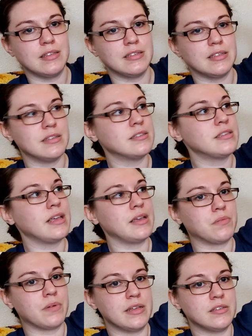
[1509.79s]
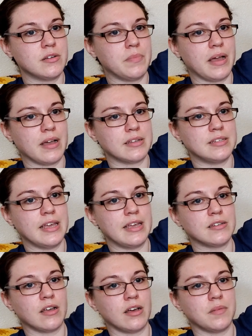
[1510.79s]
this is a racerback
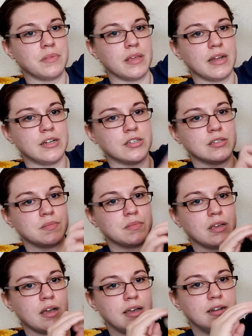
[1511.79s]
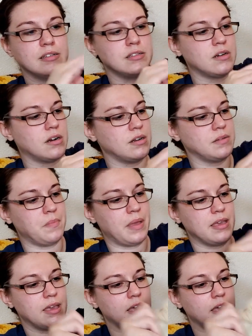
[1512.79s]
tank top that I just kind of started